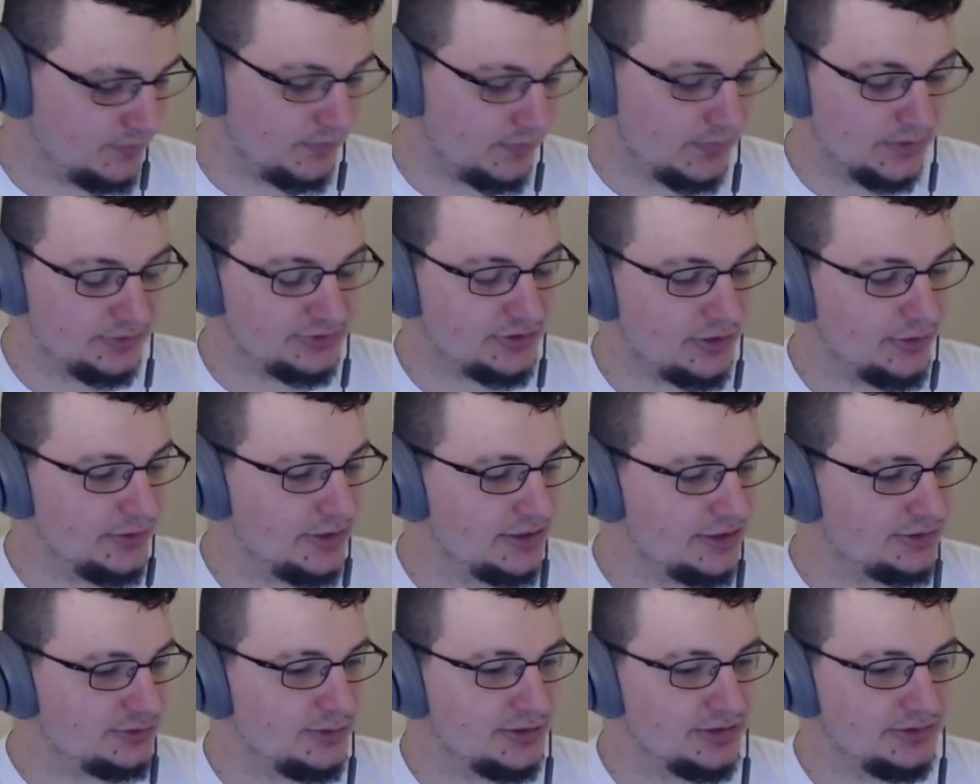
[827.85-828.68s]
So
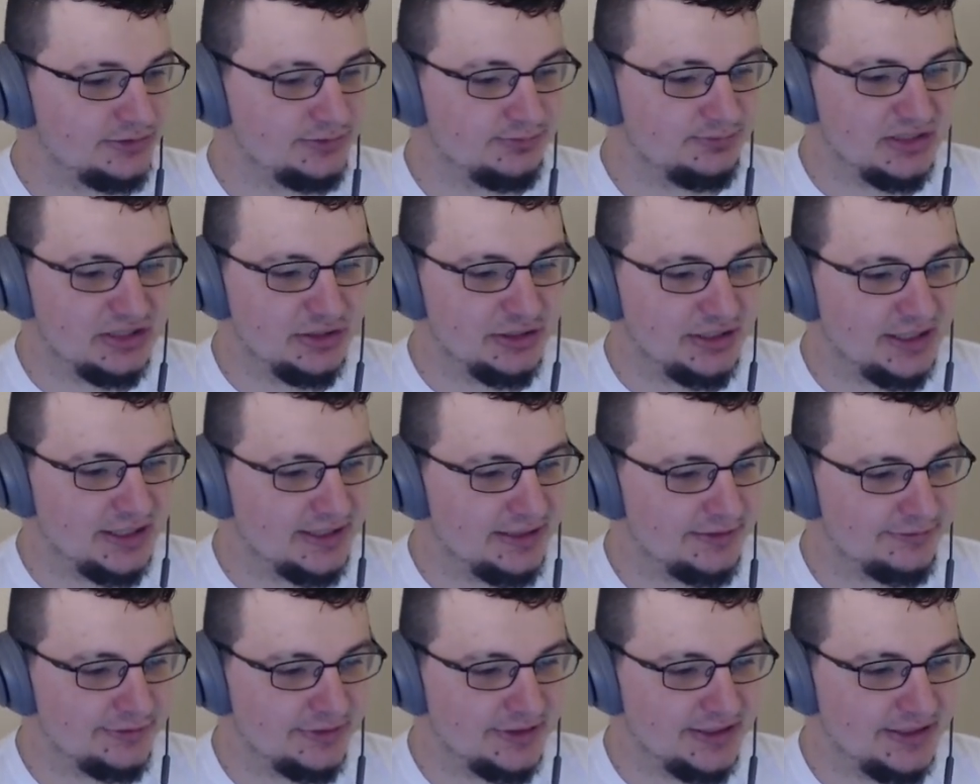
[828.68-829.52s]
that's what be looking out
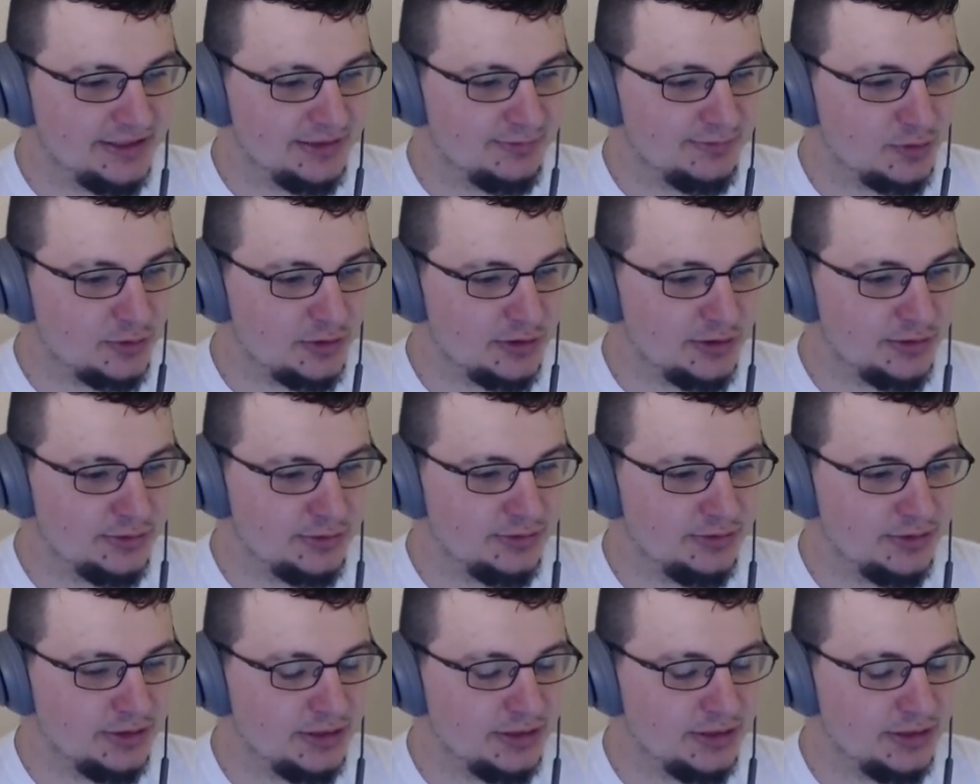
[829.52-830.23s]
for that tomorrow.